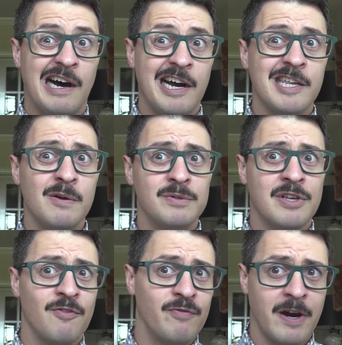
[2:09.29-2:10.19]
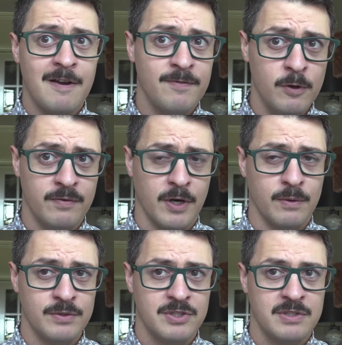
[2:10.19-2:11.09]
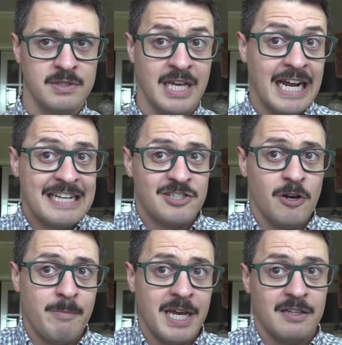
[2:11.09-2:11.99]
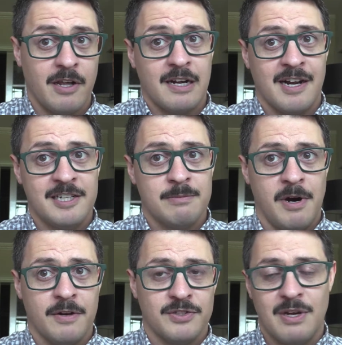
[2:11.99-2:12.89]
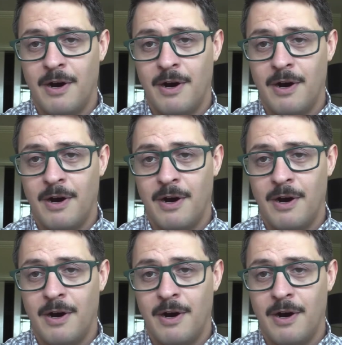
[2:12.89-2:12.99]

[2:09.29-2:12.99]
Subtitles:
I use very few of those, and I can still make a lot of kinds of models.